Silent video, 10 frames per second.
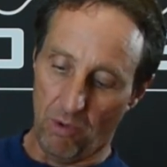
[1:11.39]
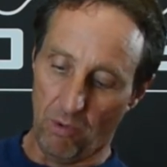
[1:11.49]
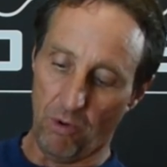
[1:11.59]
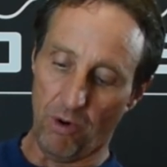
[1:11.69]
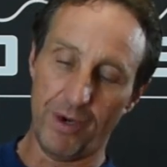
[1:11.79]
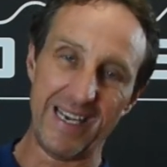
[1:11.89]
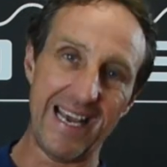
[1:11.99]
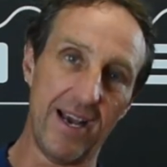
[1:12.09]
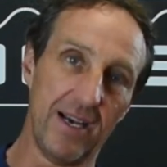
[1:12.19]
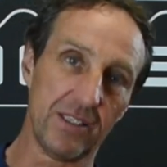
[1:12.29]
or an
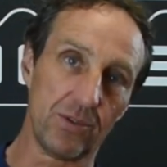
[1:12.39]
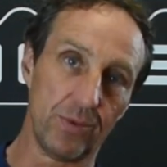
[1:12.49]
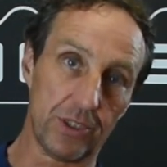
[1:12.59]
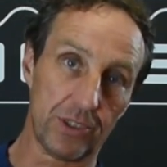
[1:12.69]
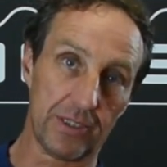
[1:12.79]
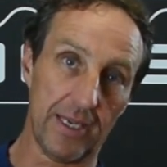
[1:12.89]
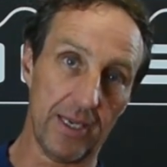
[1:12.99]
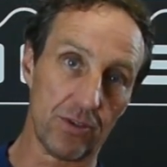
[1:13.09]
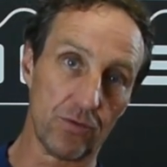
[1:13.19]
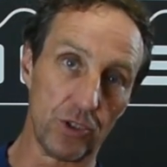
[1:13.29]
S, which
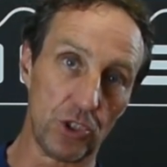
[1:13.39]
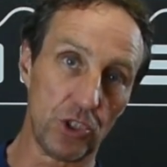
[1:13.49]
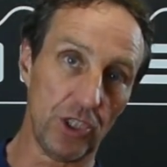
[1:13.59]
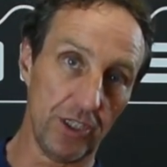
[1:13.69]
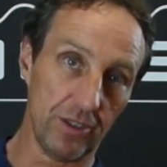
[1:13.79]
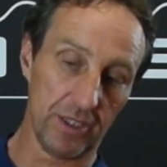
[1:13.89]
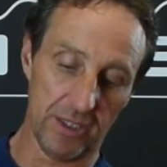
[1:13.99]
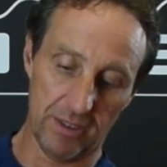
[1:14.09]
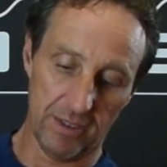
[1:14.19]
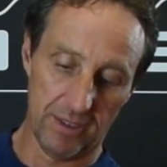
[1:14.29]
stands for
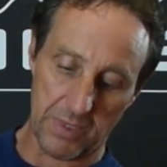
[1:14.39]
shielded,